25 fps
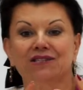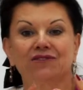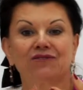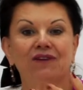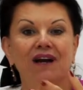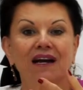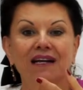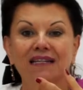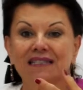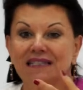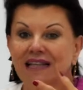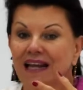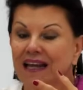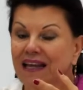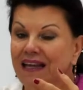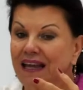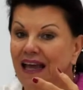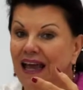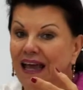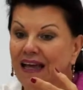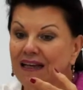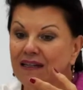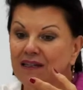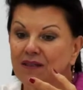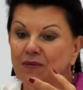drugs like
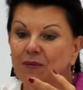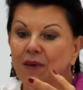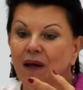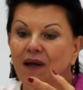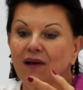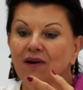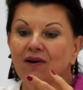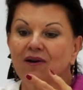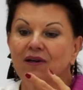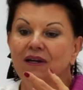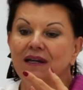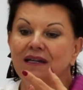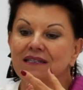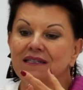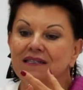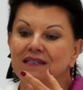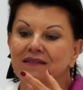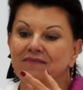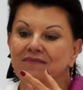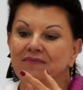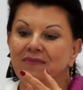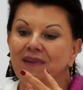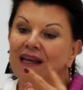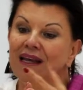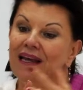antibiotics,
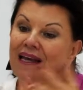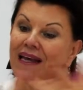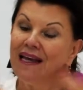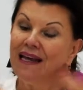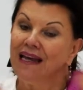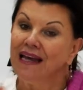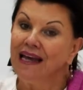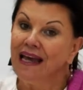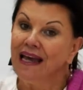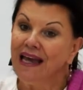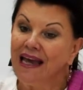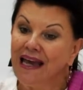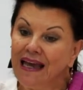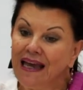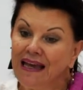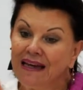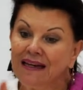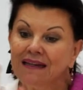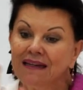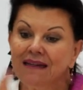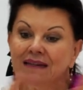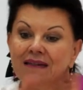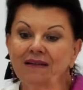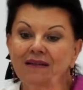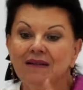
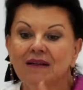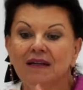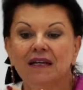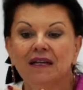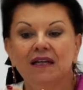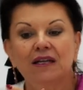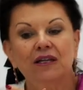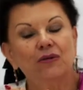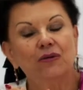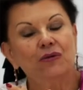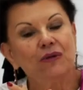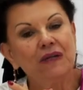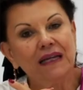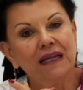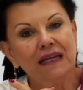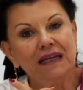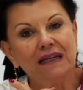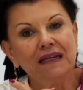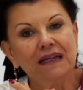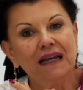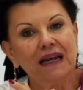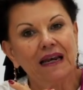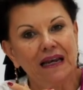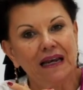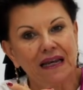and you
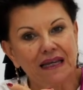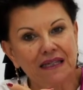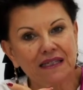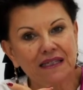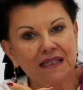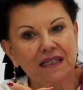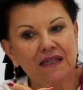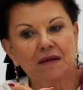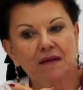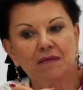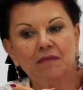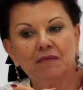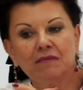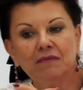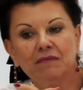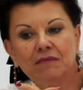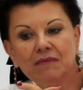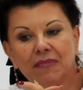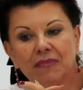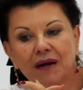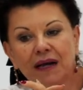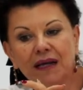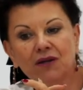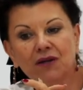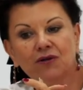need less
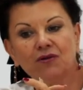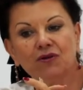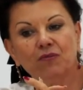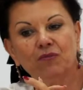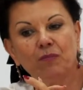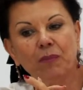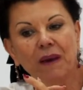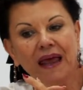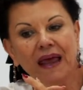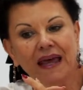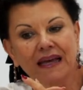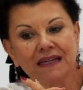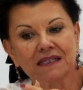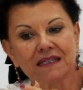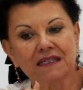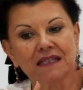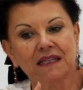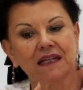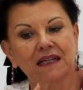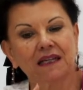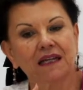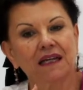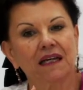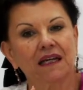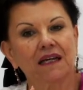microplastic
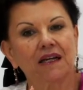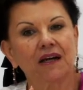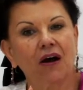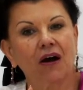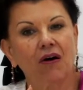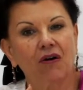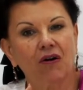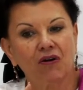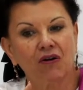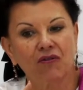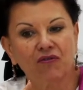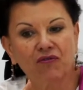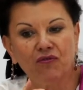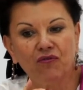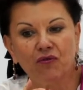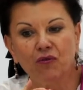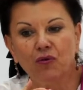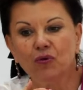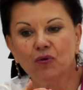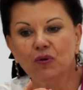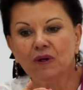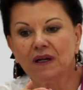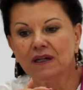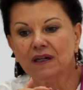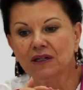in our
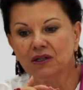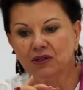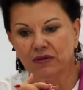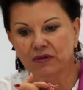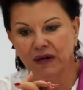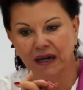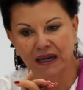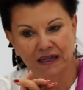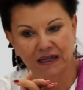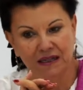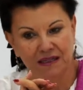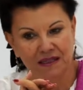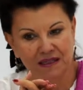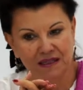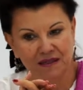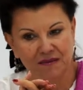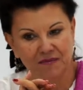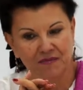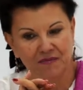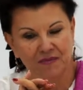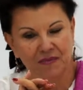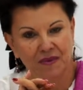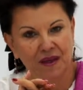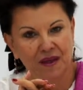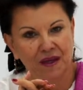food and drinks,
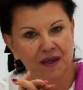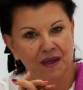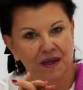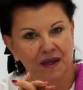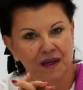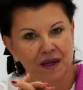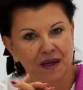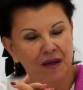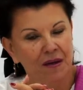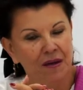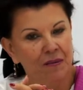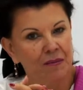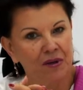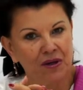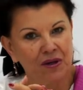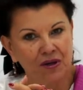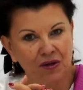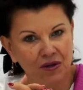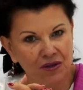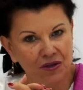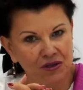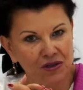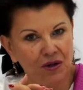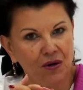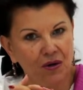
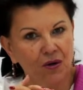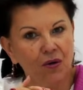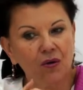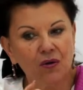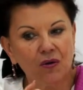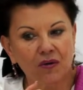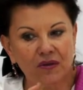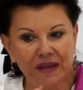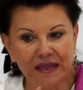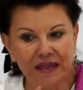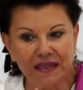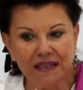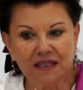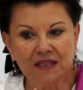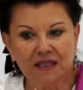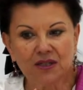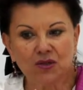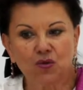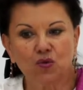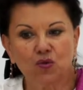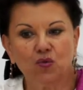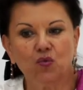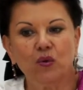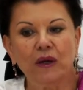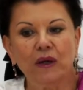because all this
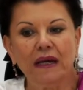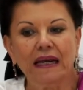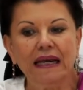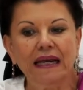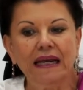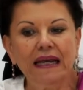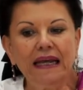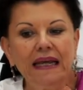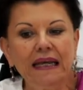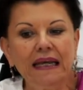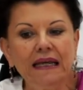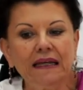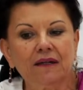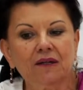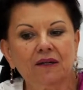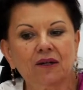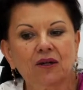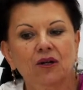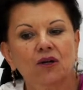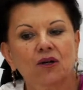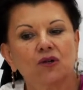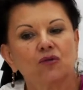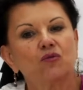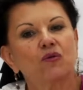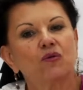will lead
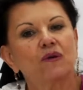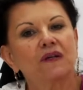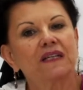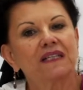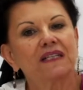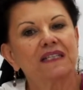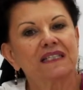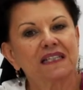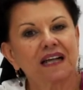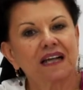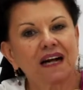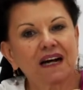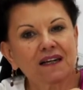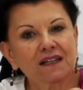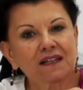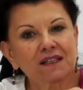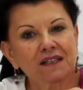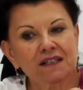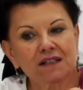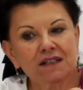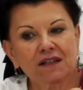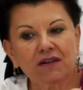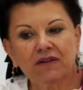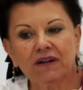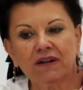to a
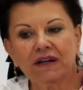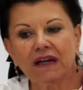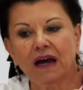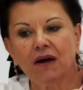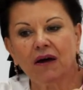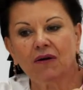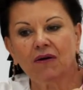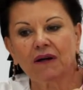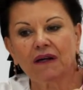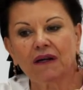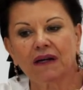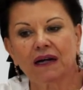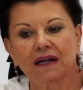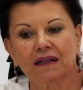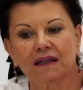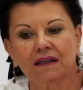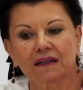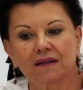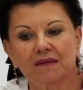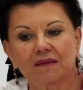disaster in our gut,